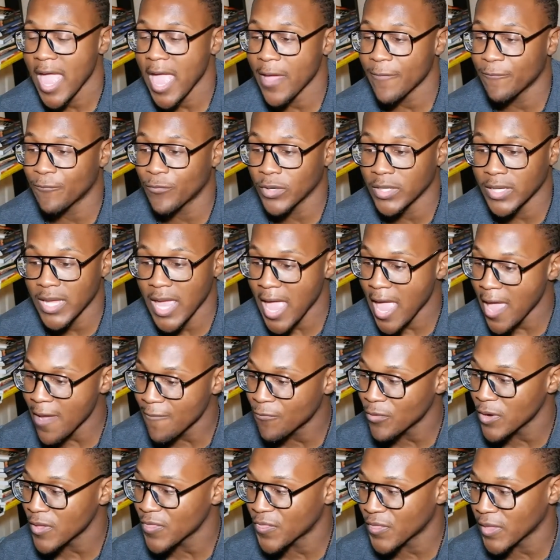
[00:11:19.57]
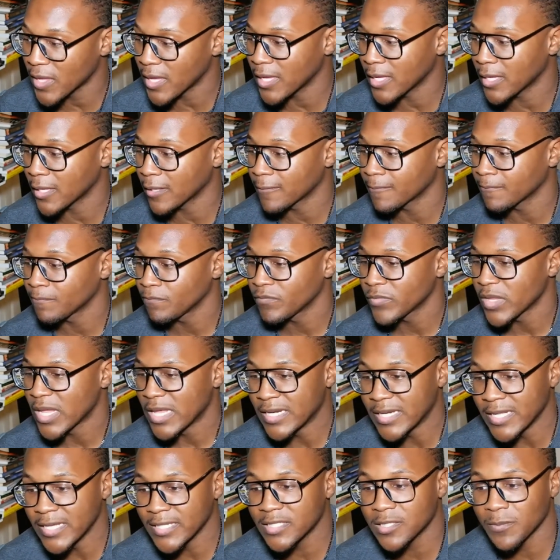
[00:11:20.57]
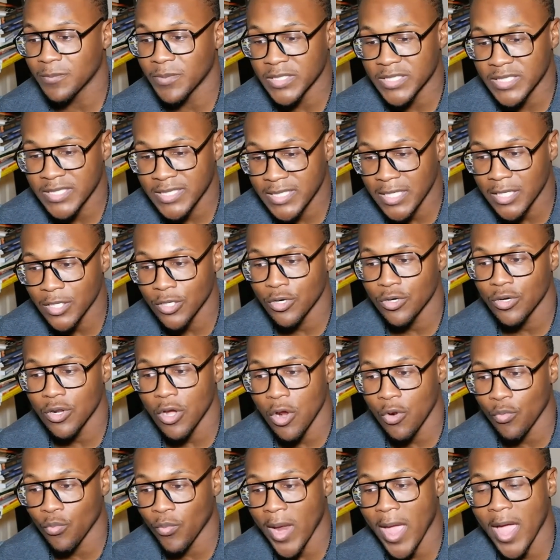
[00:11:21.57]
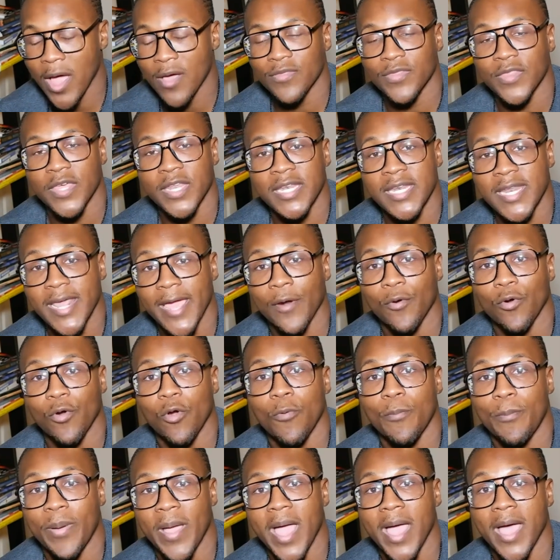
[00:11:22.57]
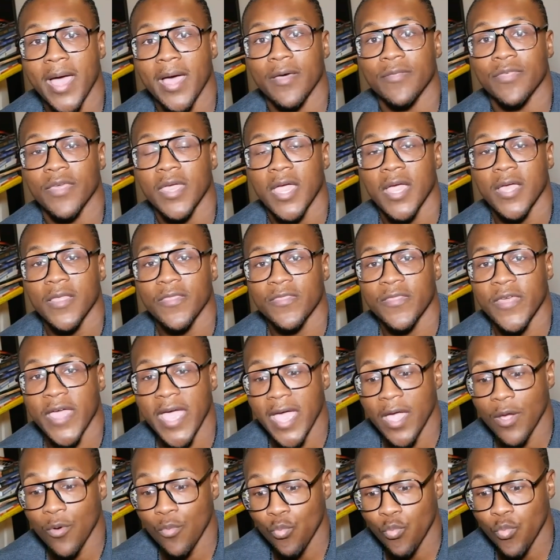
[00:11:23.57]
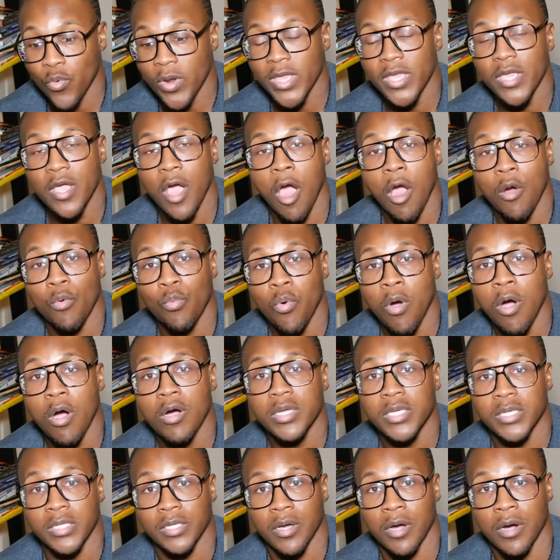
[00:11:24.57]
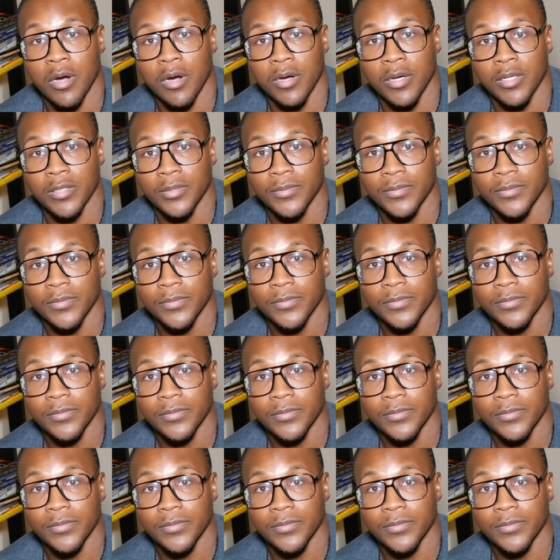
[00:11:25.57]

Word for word: every everything needs to be centered around the narrow path that we are walking on.